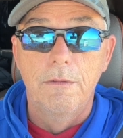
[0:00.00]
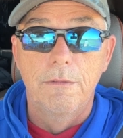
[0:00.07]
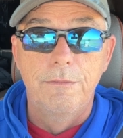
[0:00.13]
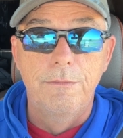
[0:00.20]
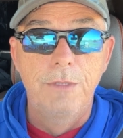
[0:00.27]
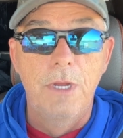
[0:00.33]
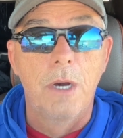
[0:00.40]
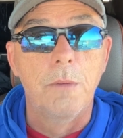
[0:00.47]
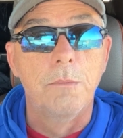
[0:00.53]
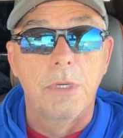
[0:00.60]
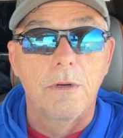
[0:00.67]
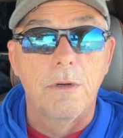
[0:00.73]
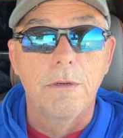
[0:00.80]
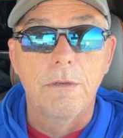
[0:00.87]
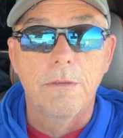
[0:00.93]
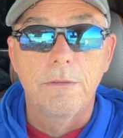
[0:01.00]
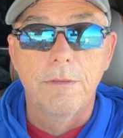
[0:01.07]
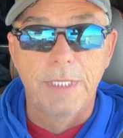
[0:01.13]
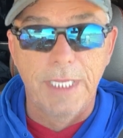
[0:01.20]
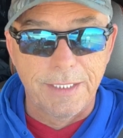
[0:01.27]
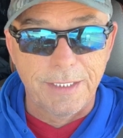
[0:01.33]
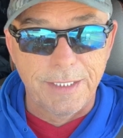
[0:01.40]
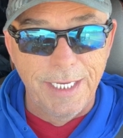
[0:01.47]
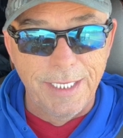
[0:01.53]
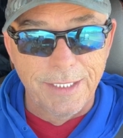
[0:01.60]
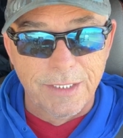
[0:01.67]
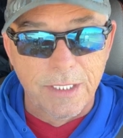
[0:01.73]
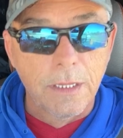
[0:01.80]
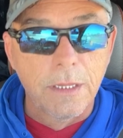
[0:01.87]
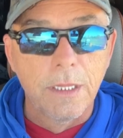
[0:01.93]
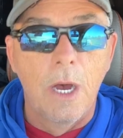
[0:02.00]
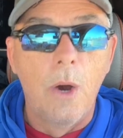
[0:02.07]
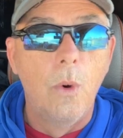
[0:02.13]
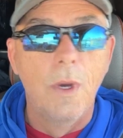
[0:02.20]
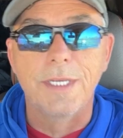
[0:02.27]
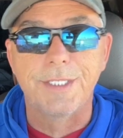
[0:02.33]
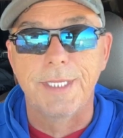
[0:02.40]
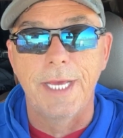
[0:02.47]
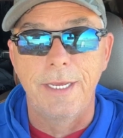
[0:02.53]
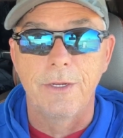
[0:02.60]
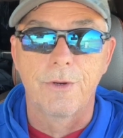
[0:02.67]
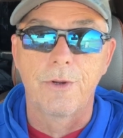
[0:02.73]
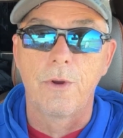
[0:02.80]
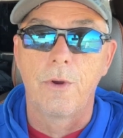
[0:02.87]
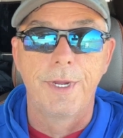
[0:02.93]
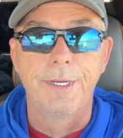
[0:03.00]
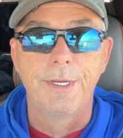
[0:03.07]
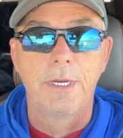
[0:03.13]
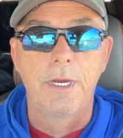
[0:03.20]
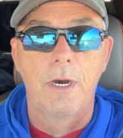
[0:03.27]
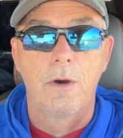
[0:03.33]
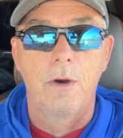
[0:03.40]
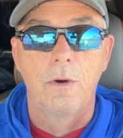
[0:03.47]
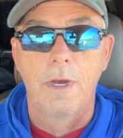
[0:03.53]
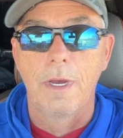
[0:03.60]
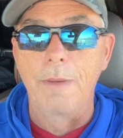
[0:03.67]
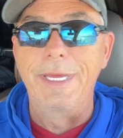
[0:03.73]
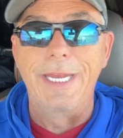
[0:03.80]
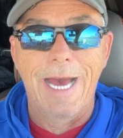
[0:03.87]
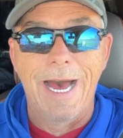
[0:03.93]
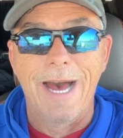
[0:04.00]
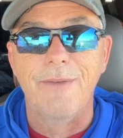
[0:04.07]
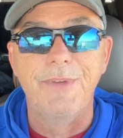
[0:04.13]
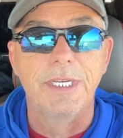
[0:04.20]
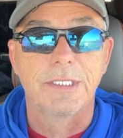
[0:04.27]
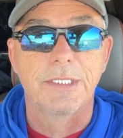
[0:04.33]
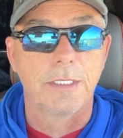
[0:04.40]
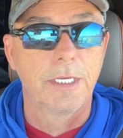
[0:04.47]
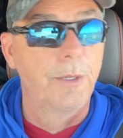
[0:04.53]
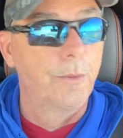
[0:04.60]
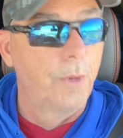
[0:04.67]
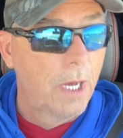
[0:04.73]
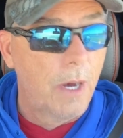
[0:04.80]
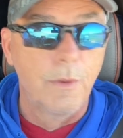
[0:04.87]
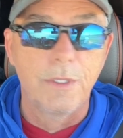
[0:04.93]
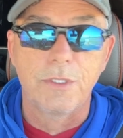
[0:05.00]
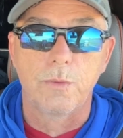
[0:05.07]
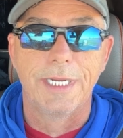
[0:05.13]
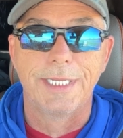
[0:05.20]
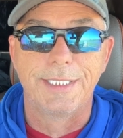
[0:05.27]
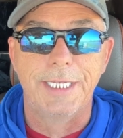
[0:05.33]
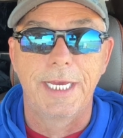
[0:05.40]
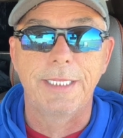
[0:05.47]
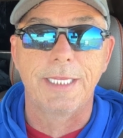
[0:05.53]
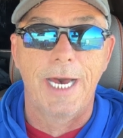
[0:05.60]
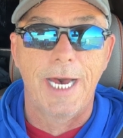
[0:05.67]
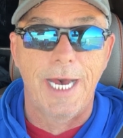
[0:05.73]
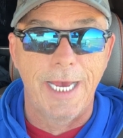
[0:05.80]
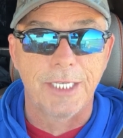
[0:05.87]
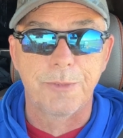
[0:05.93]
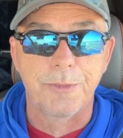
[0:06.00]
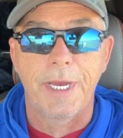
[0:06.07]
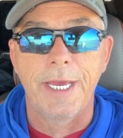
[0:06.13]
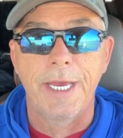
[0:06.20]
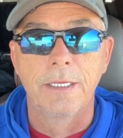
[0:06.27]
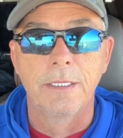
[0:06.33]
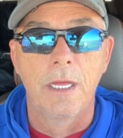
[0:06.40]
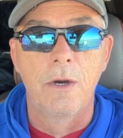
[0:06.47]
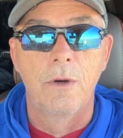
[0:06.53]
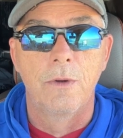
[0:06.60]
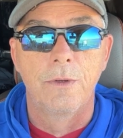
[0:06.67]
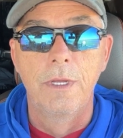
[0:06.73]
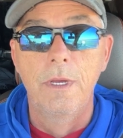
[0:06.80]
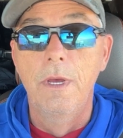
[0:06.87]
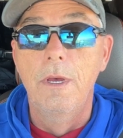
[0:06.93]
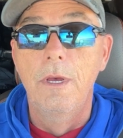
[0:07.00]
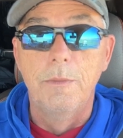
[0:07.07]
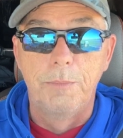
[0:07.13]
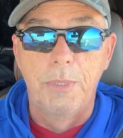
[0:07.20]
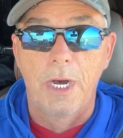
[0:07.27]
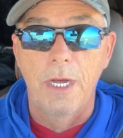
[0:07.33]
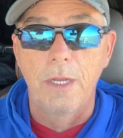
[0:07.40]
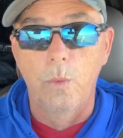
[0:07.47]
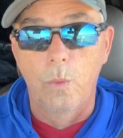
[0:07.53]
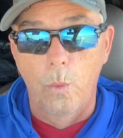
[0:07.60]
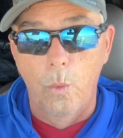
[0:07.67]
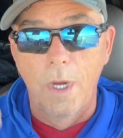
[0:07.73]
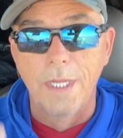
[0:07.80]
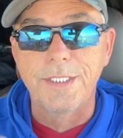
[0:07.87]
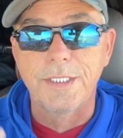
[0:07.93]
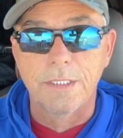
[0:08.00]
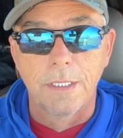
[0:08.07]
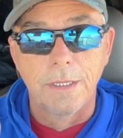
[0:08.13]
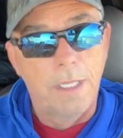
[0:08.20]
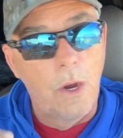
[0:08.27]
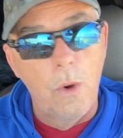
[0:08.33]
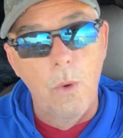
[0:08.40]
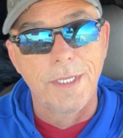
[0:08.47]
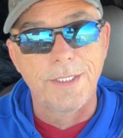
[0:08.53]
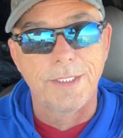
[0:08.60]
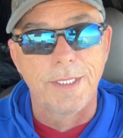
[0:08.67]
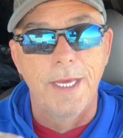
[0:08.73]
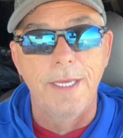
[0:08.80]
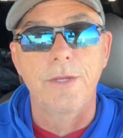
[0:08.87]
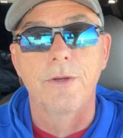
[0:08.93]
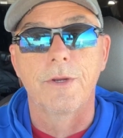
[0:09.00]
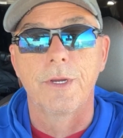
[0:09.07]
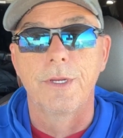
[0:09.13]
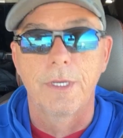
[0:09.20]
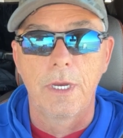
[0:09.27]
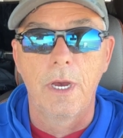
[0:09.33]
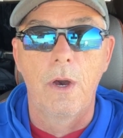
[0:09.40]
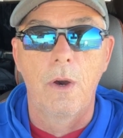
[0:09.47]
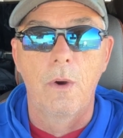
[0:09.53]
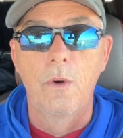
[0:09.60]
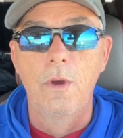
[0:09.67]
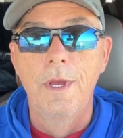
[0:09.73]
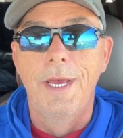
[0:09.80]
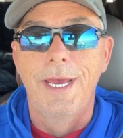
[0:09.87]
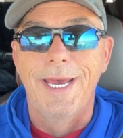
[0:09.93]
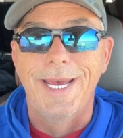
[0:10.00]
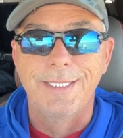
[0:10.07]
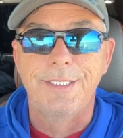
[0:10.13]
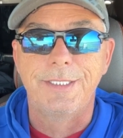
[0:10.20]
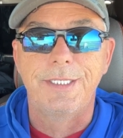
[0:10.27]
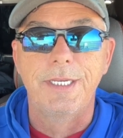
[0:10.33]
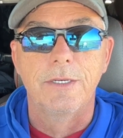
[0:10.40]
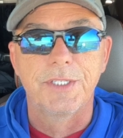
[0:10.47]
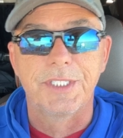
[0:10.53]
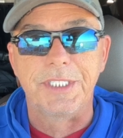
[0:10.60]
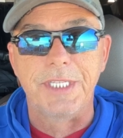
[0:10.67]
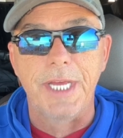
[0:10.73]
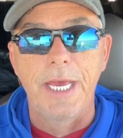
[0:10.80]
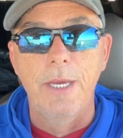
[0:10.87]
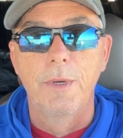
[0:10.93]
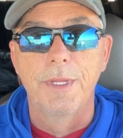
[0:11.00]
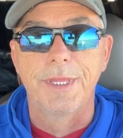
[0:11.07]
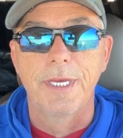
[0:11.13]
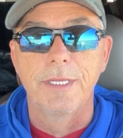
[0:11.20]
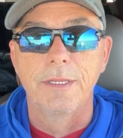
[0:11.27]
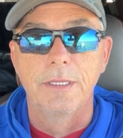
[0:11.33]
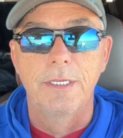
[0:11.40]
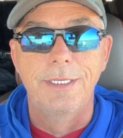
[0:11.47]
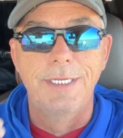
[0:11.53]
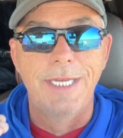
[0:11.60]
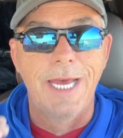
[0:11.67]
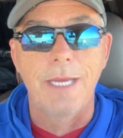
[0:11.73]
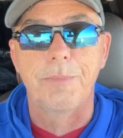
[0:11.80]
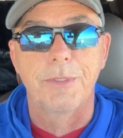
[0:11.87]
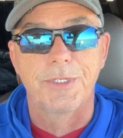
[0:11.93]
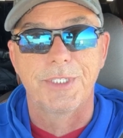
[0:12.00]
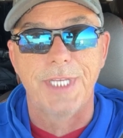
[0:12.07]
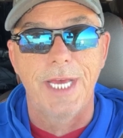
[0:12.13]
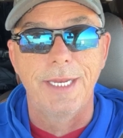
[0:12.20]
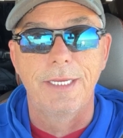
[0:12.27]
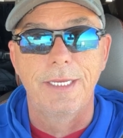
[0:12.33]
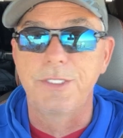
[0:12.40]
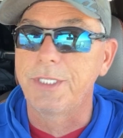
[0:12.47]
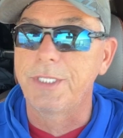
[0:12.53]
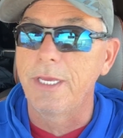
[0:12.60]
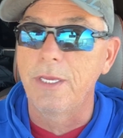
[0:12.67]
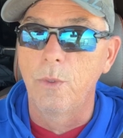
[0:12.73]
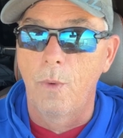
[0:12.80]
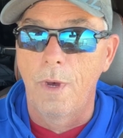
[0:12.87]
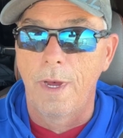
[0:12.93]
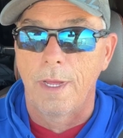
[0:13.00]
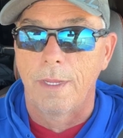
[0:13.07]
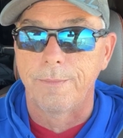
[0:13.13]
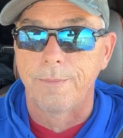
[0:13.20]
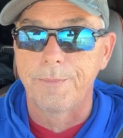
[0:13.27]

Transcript: number that is the lowest that you're going to go? I mean, obviously we always want to take the highest paying load, but what's the lowest that you're going to go and still stay within the net percentage that you want?